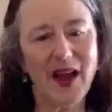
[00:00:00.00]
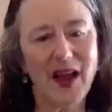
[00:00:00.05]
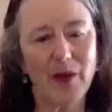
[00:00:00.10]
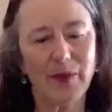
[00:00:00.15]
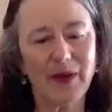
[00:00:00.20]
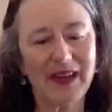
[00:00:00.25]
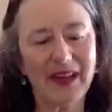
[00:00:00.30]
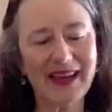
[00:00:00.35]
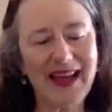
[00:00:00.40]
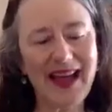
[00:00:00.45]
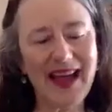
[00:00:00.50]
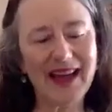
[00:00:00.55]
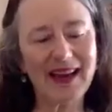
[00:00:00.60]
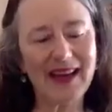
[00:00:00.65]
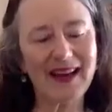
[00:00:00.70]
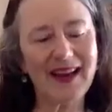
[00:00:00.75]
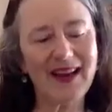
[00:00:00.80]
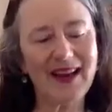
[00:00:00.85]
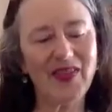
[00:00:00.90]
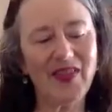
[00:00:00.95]
but yet
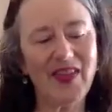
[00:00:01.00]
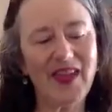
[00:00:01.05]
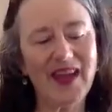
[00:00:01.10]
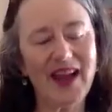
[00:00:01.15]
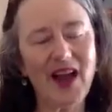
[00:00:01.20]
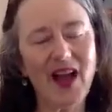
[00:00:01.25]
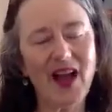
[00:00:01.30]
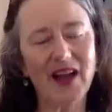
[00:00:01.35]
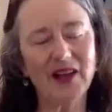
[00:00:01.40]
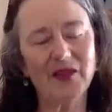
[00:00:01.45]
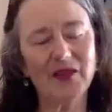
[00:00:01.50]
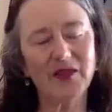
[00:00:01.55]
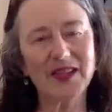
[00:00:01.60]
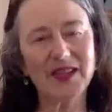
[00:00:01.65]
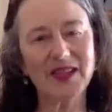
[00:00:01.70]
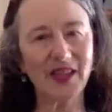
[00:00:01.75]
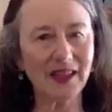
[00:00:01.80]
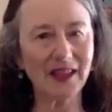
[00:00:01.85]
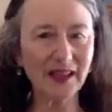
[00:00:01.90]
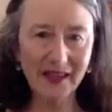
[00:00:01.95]
they kind of
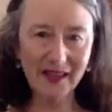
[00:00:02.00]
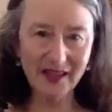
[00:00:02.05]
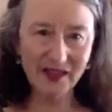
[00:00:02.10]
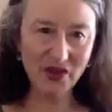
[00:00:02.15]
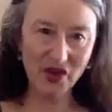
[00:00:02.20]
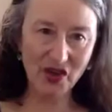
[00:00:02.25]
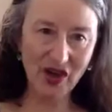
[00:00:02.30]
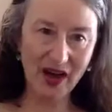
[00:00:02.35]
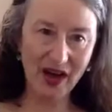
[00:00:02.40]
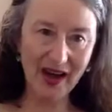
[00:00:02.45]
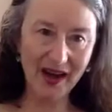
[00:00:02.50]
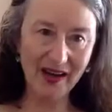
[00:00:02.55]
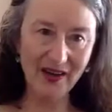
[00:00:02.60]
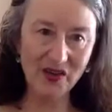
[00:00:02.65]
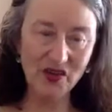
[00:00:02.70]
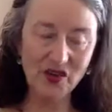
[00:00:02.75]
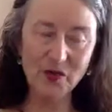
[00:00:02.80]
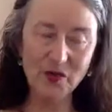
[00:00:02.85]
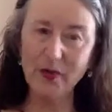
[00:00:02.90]
subtly change,